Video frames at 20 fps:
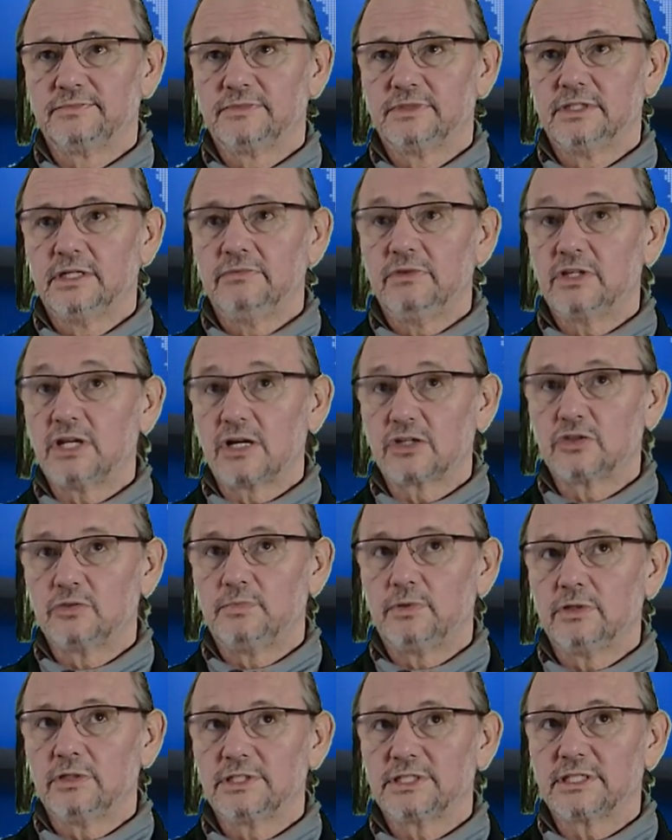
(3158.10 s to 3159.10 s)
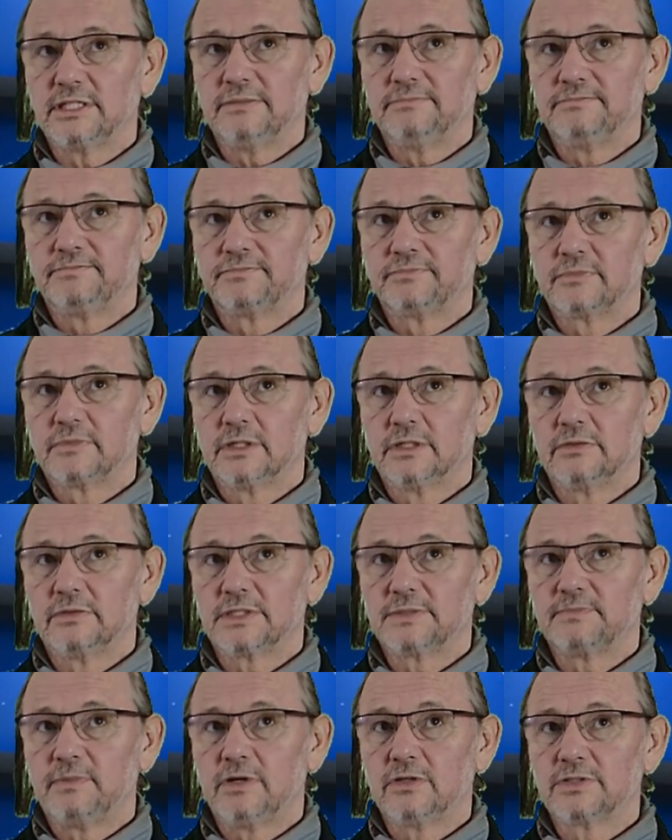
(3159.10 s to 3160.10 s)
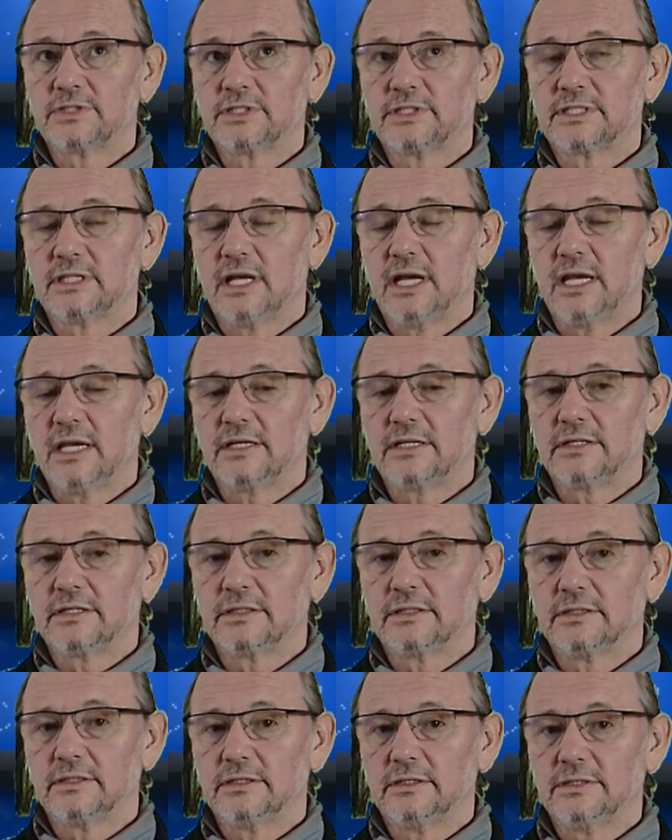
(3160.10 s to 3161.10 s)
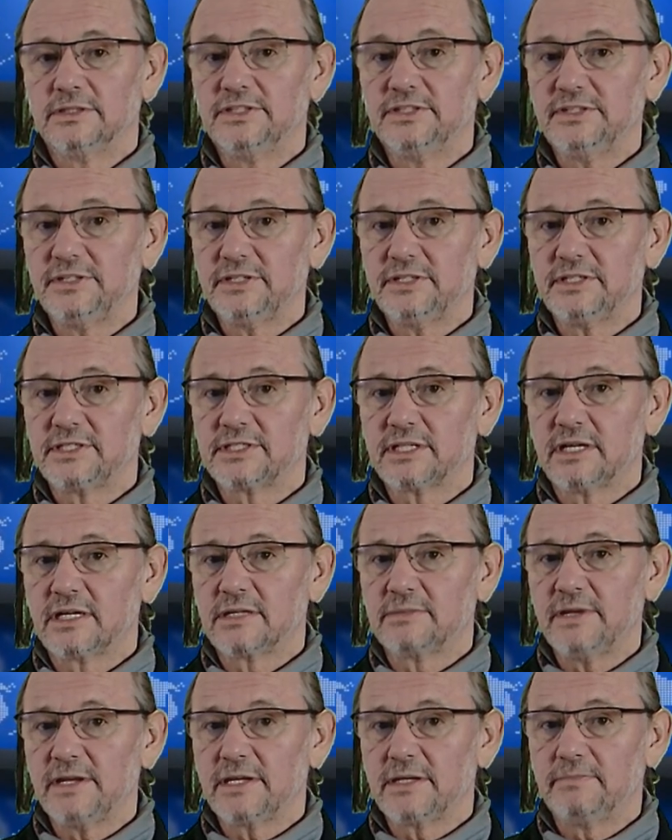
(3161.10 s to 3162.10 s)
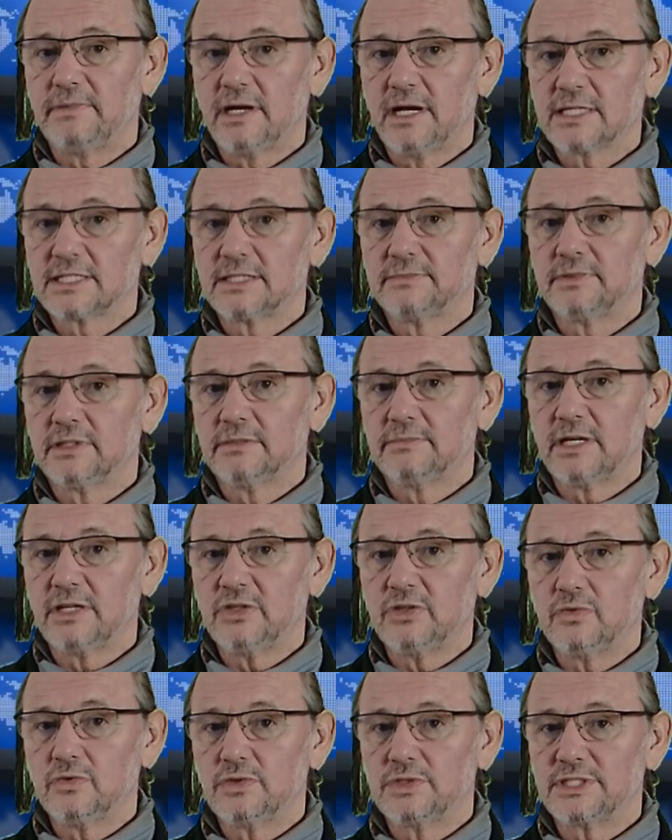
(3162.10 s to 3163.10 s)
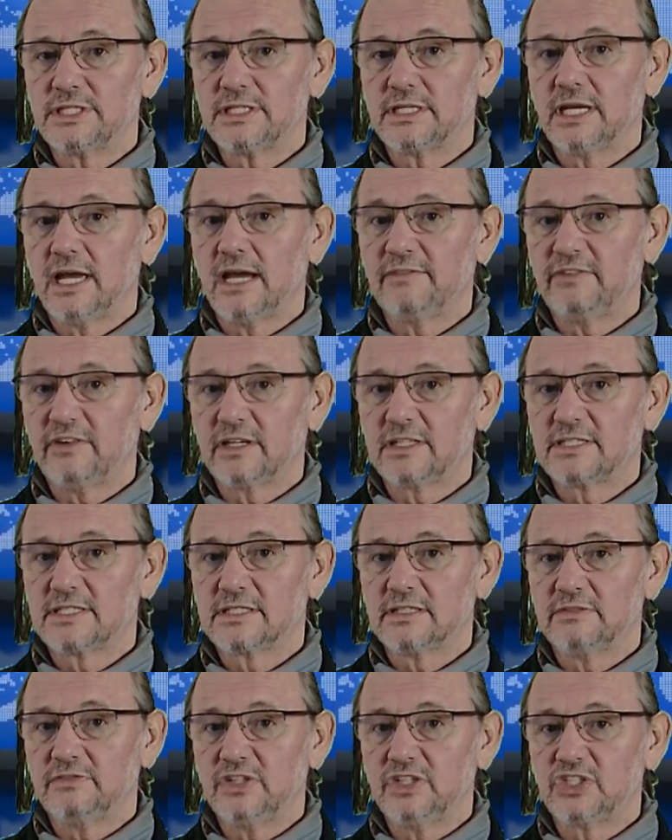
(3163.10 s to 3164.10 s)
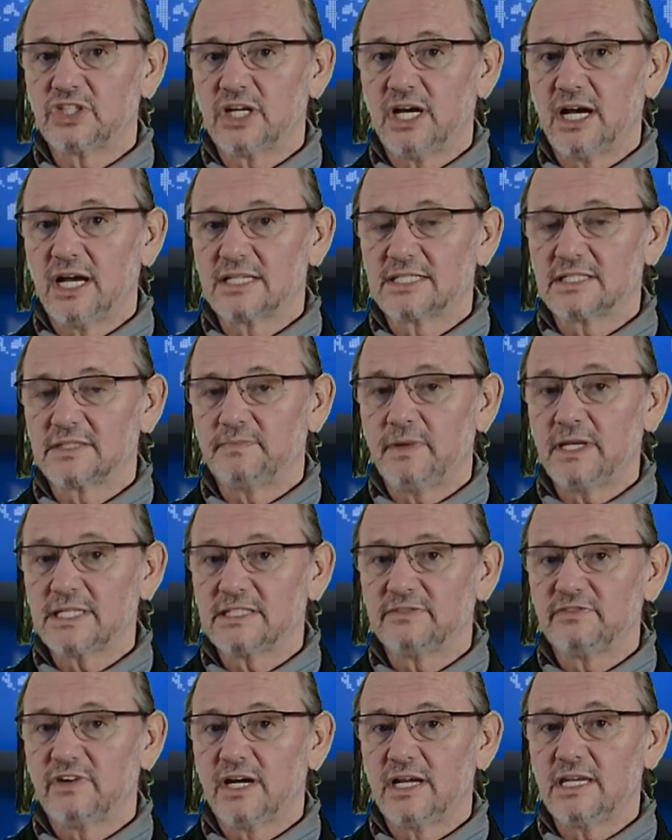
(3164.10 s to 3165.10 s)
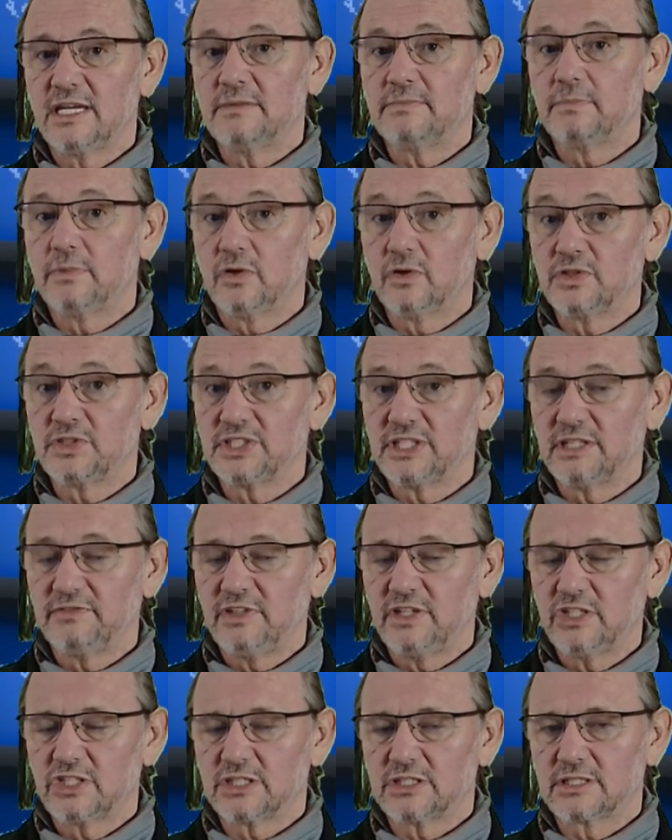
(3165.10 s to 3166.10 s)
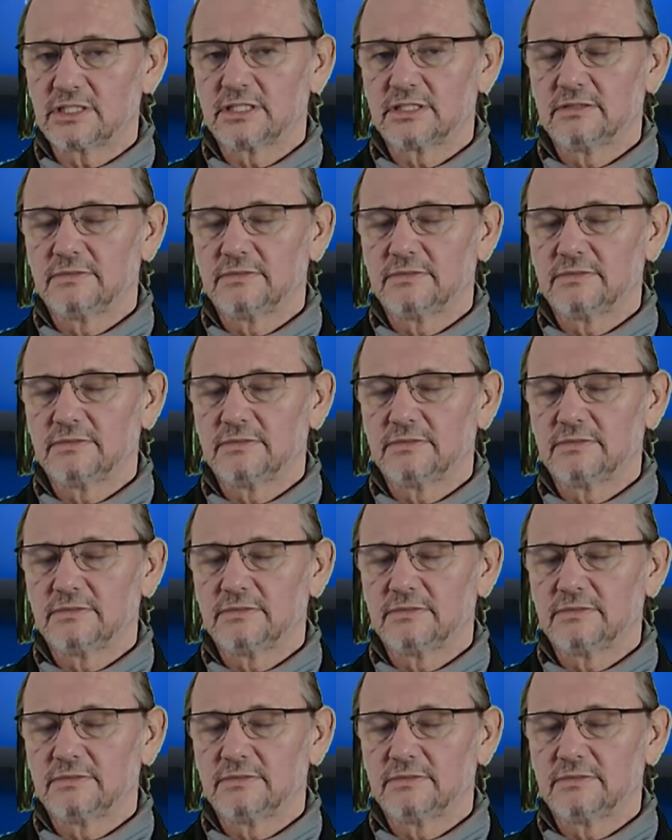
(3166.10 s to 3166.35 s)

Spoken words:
With Azure Policy, responses like these are made possible by using effects which are specified in policy definitions.